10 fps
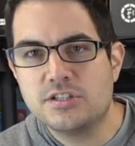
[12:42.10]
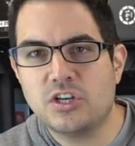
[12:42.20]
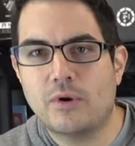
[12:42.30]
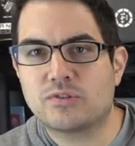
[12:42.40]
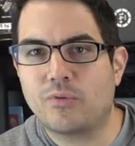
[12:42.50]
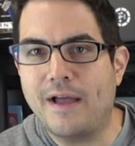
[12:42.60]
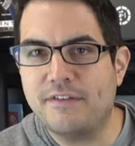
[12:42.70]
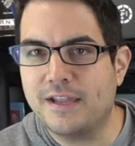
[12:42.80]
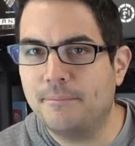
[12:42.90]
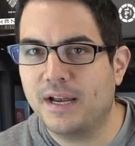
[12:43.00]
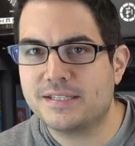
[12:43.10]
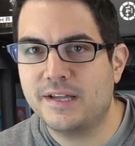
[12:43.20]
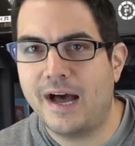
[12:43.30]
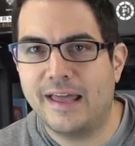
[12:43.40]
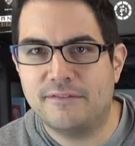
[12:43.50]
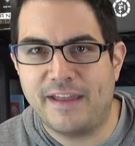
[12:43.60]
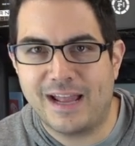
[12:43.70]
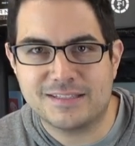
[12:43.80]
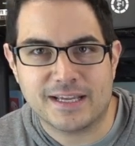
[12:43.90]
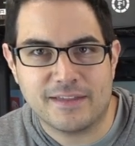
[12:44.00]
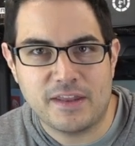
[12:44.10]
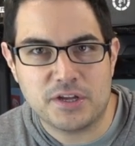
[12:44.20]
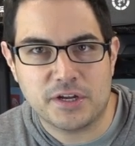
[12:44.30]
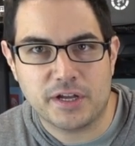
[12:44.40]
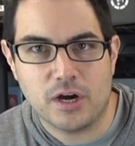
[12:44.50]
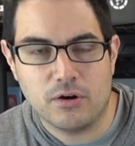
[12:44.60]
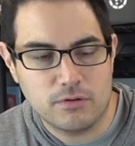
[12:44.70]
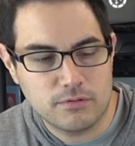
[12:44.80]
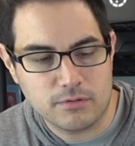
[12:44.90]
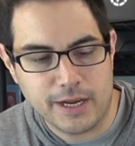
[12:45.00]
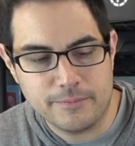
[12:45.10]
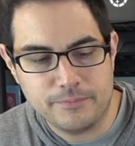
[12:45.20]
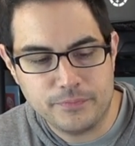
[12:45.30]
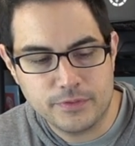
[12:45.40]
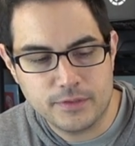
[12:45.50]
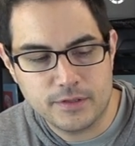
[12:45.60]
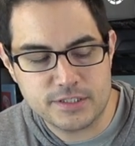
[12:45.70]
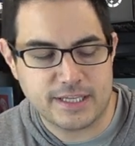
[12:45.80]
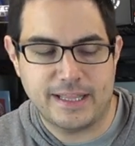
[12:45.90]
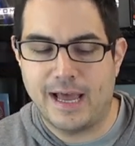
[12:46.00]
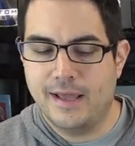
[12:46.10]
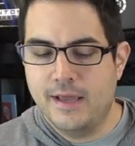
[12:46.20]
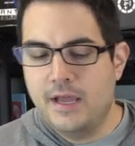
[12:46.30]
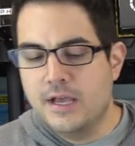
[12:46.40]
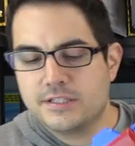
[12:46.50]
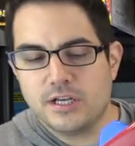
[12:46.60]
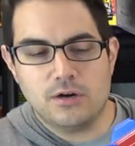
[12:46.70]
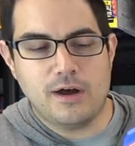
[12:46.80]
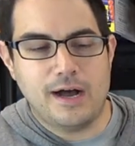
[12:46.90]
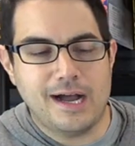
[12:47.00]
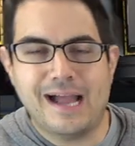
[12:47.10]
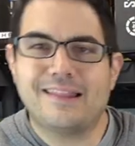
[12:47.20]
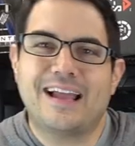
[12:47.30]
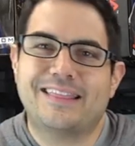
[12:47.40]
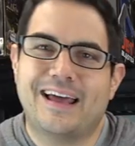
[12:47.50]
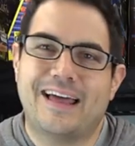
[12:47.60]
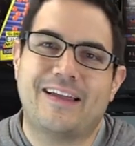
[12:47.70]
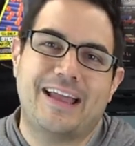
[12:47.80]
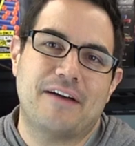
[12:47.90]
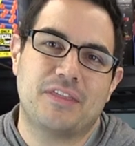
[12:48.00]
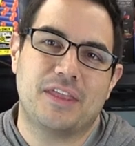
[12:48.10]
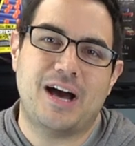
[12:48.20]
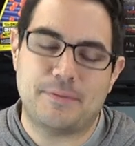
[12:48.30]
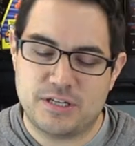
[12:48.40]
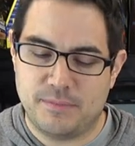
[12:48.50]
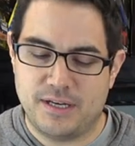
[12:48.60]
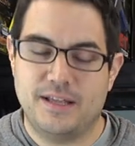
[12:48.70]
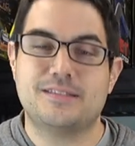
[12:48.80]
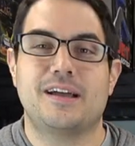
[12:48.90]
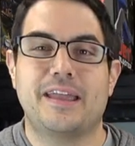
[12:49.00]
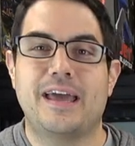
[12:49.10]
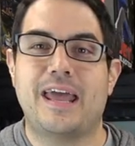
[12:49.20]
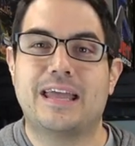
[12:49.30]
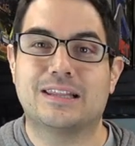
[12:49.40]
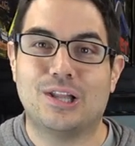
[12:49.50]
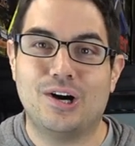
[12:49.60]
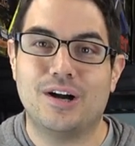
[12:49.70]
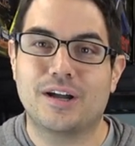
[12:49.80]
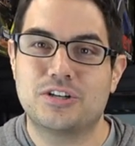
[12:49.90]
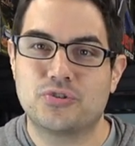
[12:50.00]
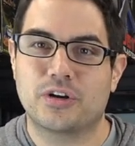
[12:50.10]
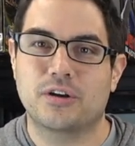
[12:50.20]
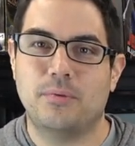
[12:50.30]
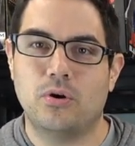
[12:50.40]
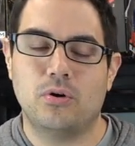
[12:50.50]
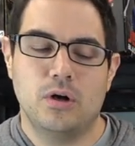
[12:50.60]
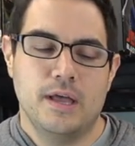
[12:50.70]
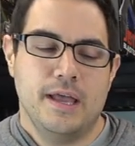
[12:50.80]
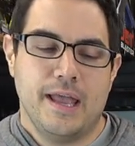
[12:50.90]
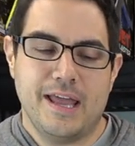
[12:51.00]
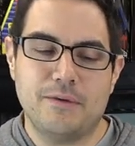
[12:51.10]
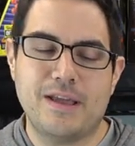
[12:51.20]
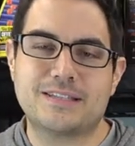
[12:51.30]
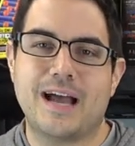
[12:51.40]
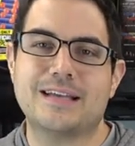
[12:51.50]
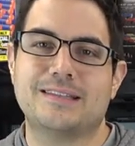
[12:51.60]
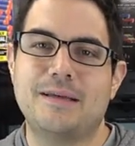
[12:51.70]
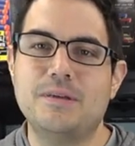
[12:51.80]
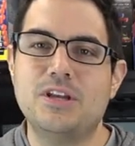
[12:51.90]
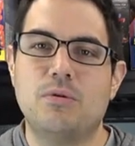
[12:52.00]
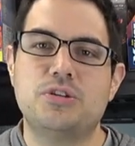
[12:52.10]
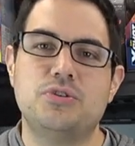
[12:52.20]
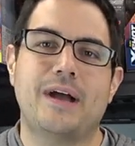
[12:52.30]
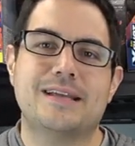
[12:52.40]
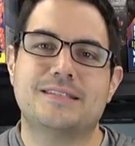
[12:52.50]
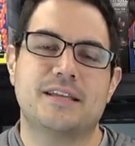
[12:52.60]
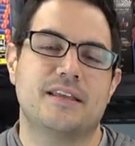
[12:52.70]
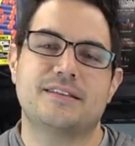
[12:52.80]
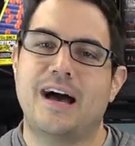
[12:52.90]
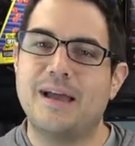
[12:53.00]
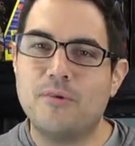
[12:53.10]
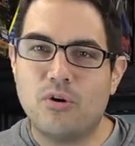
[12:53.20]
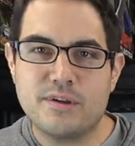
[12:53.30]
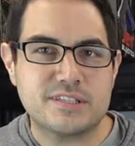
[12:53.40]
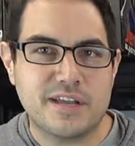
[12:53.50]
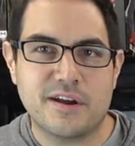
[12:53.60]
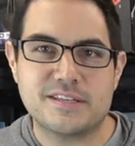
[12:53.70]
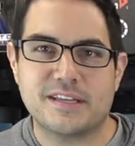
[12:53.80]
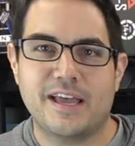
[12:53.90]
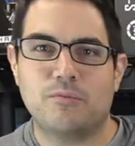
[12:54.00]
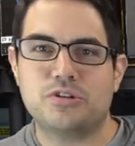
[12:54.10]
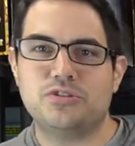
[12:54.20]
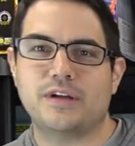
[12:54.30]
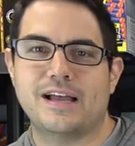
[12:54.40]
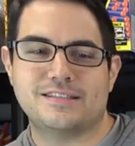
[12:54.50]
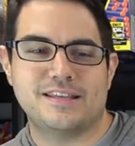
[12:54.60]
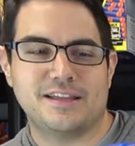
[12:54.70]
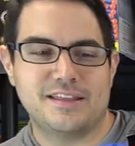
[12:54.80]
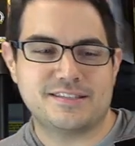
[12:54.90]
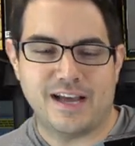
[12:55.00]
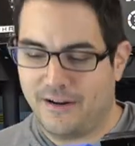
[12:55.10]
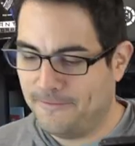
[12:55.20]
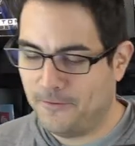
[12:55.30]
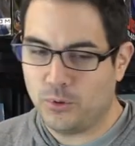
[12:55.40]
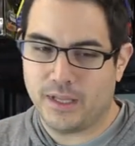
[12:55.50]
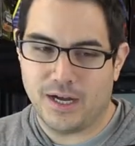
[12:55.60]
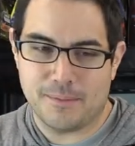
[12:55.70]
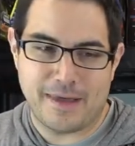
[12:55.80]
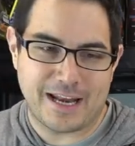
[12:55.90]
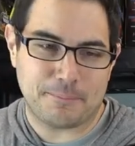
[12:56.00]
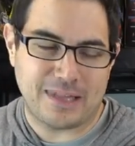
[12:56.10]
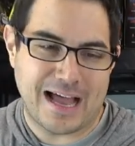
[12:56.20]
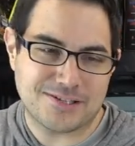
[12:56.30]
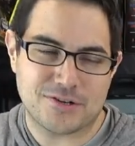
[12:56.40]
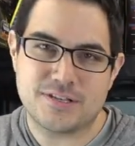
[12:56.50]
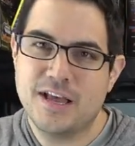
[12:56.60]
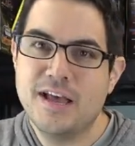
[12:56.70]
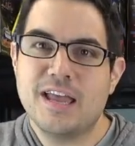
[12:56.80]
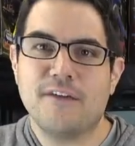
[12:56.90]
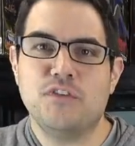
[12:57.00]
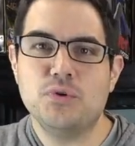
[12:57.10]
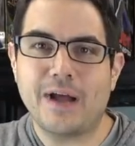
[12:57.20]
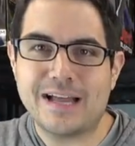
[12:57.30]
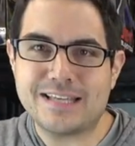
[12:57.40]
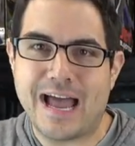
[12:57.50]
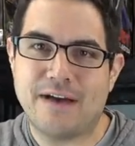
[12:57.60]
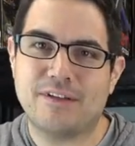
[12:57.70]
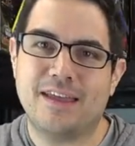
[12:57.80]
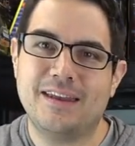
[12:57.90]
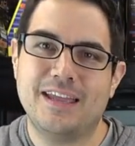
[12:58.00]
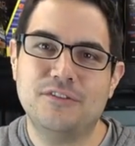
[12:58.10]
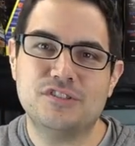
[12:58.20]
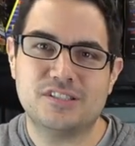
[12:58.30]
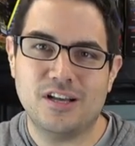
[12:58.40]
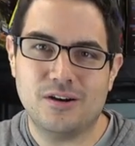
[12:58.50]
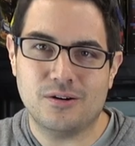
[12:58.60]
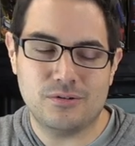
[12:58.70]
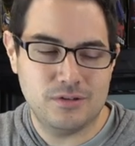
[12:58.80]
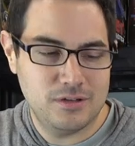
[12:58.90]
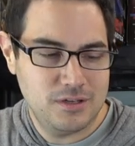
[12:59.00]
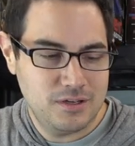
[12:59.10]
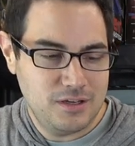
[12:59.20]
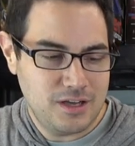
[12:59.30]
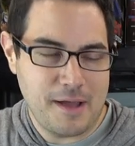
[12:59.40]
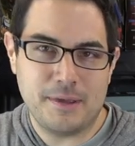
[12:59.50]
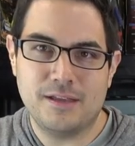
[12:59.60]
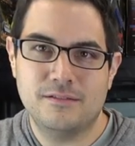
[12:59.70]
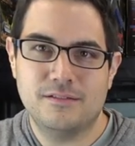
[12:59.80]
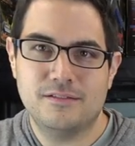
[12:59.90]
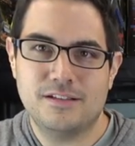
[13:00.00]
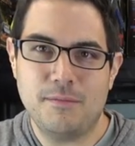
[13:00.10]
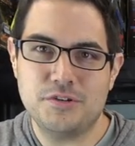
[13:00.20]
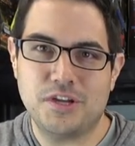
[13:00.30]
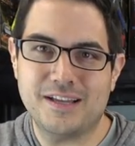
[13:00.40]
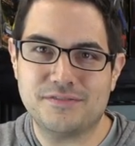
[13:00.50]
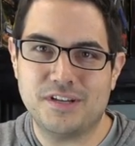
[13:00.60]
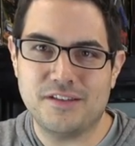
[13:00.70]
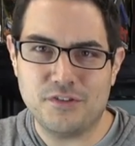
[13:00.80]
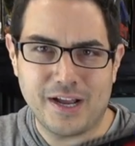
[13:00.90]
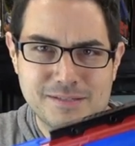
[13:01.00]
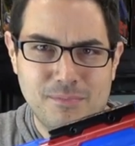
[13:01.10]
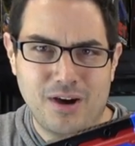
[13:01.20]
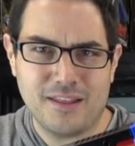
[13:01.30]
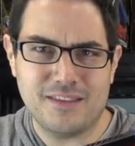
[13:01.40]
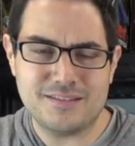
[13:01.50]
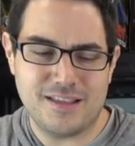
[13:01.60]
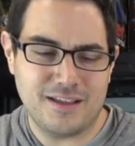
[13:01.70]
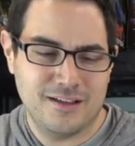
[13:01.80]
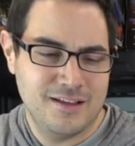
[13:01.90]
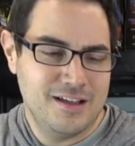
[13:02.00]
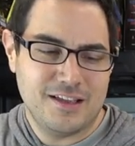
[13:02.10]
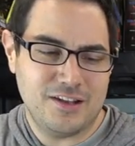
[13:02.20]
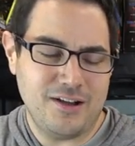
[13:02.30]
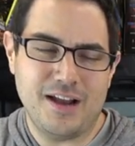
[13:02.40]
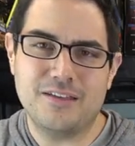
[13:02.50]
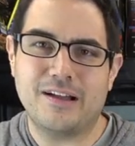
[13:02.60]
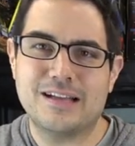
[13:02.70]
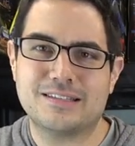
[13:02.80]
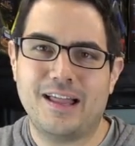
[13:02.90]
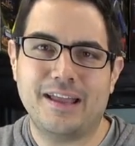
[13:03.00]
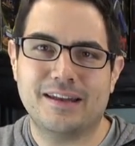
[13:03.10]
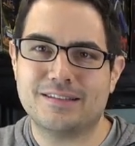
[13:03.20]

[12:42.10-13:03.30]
So it's revving, but it's not advancing. And then you can go, right? Just like that. So I like that. I like having the option, but it is, again, a long trigger pull. Anyways, guys, let me know what you guys think of this. I'm always curious, again, what you guys think of these kind of fully automatic blasters, if you guys have it. And if so, I mean... tell me what you guys have done. Have you guys modded this thing? You know, how do you guys like it?